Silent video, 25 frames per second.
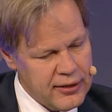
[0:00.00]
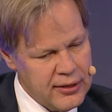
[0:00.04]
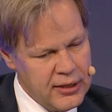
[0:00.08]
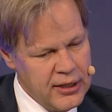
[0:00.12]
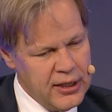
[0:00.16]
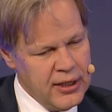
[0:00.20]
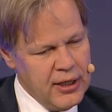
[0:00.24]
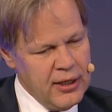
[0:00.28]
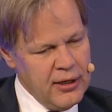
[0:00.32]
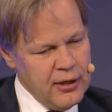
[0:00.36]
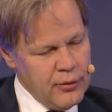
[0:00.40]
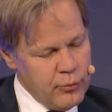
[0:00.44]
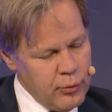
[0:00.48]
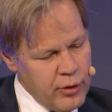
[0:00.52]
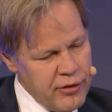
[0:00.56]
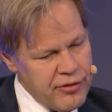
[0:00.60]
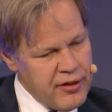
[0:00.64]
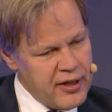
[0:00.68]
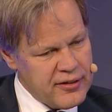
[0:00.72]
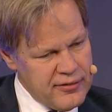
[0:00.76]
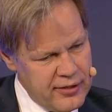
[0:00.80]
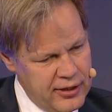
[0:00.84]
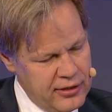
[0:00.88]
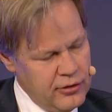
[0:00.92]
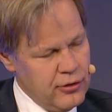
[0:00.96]
that. With
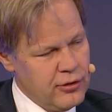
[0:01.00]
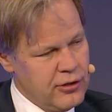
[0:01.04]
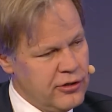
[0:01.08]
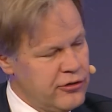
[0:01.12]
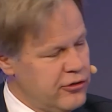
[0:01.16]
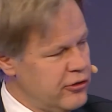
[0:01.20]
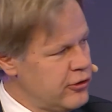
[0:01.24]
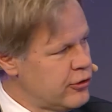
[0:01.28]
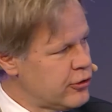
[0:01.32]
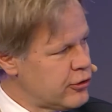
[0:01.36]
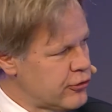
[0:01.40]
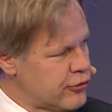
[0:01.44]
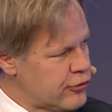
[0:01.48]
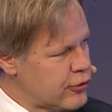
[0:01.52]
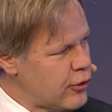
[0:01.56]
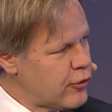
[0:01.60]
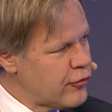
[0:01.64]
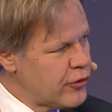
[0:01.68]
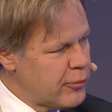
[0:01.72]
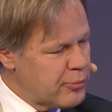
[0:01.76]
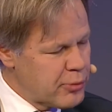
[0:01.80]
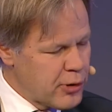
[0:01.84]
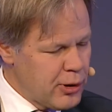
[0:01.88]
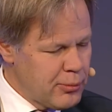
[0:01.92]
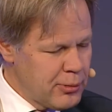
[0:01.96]
that technology, you could
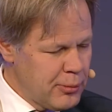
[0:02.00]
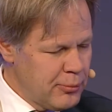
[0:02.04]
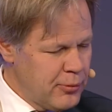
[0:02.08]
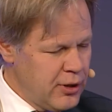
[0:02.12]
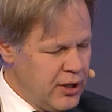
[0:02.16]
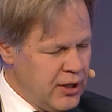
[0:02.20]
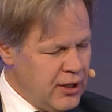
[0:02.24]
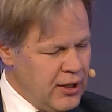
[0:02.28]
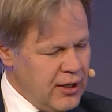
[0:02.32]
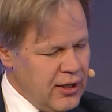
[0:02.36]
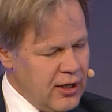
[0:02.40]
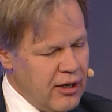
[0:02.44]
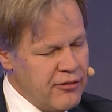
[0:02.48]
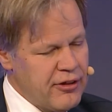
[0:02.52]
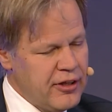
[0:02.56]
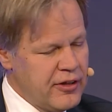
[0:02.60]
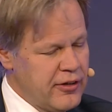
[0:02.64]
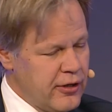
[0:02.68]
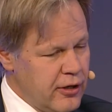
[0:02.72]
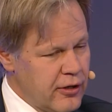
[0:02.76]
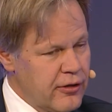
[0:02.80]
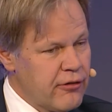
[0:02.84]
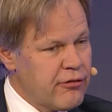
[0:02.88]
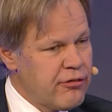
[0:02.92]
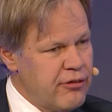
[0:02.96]
solve the problem. I
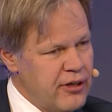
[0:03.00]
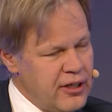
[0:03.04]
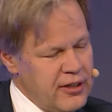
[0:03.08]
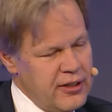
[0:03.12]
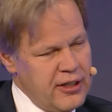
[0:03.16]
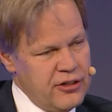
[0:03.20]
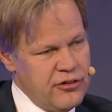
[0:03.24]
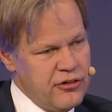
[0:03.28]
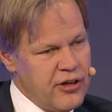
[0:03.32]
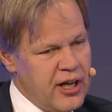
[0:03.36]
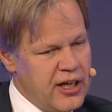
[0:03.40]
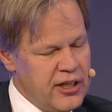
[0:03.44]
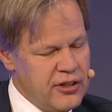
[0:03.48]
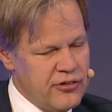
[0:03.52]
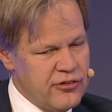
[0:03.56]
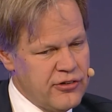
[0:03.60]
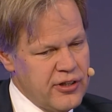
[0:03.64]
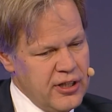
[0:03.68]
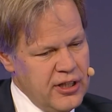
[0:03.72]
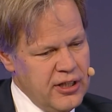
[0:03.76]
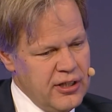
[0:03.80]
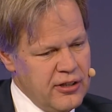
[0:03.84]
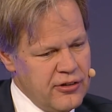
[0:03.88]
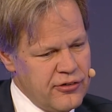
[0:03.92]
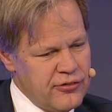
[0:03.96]
think the other thing that
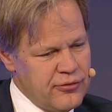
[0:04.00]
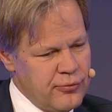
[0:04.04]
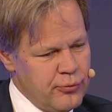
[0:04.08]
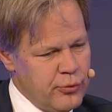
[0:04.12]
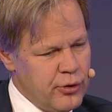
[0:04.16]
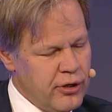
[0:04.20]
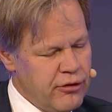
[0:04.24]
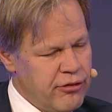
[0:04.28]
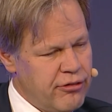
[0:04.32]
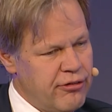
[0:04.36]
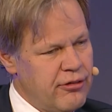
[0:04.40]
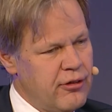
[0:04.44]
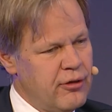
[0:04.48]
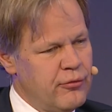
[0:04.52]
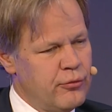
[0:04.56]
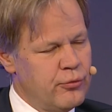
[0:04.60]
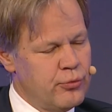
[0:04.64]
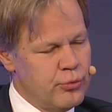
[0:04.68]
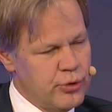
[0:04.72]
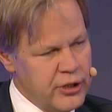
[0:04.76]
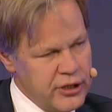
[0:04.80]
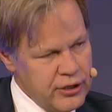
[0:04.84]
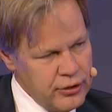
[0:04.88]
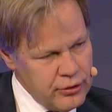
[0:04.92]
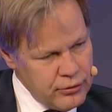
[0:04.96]
changed is with
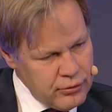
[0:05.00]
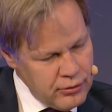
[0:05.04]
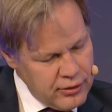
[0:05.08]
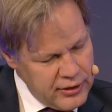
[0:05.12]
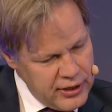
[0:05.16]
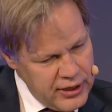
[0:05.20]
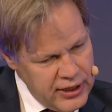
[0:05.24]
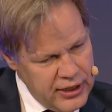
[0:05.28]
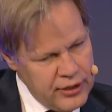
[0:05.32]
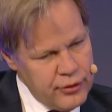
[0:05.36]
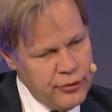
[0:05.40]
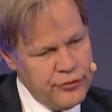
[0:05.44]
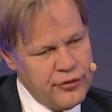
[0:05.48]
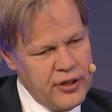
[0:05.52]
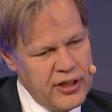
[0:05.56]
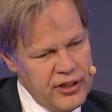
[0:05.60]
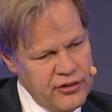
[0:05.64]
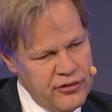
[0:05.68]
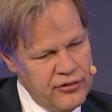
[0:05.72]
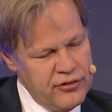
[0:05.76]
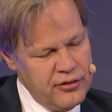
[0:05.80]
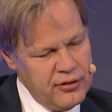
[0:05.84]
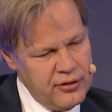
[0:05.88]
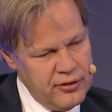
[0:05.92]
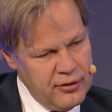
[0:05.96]
real
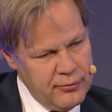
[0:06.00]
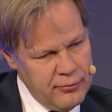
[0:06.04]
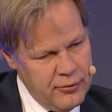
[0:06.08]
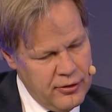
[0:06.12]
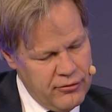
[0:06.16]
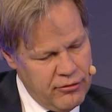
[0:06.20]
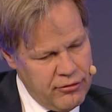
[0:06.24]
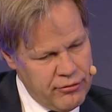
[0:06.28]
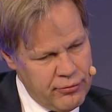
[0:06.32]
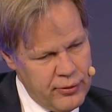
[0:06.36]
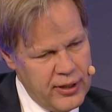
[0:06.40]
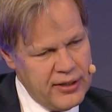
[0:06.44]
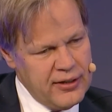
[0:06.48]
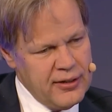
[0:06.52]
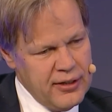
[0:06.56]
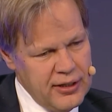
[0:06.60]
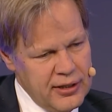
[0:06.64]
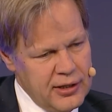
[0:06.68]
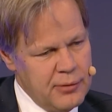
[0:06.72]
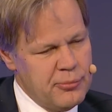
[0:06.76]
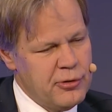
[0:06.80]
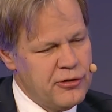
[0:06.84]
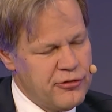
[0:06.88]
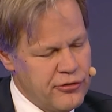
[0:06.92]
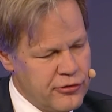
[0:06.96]
innovation
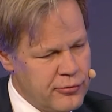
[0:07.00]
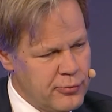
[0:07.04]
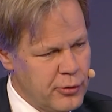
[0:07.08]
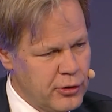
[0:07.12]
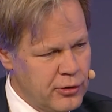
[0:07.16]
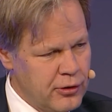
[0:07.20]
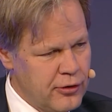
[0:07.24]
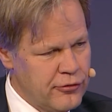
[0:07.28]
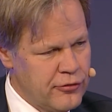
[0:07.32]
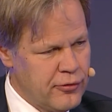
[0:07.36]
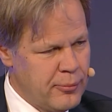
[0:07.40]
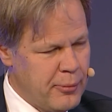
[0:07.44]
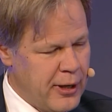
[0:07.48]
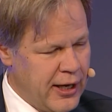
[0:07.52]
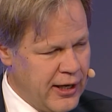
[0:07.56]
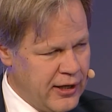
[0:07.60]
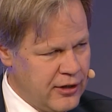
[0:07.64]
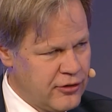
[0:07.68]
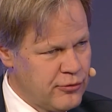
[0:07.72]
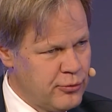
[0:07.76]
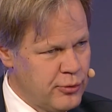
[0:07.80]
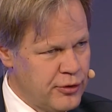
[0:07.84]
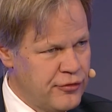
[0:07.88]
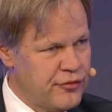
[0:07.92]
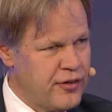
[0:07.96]
threatening the business model of the
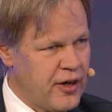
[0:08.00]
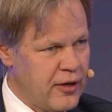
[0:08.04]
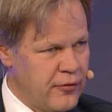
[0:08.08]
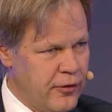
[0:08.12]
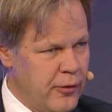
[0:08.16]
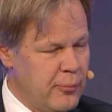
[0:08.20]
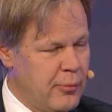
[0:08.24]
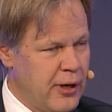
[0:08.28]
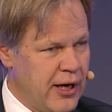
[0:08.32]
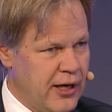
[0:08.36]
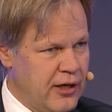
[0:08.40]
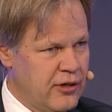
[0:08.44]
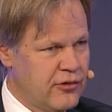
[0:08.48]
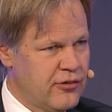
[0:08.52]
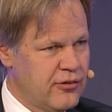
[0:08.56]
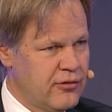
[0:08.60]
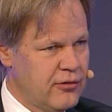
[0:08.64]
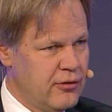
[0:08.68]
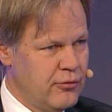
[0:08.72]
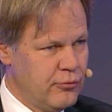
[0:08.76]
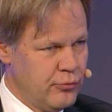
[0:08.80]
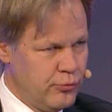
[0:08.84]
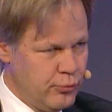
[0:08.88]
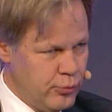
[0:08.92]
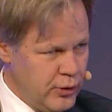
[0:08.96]
banks, we found the
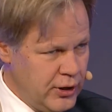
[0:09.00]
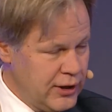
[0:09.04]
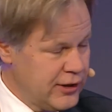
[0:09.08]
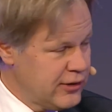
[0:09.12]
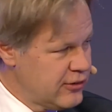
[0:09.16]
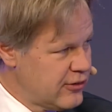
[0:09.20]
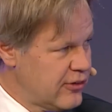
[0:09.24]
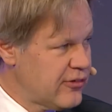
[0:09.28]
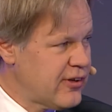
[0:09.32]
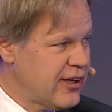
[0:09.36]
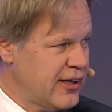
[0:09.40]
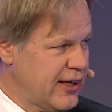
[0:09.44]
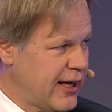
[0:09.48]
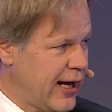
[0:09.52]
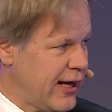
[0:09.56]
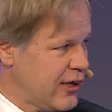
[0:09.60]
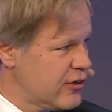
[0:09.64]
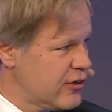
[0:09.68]
banks willing to take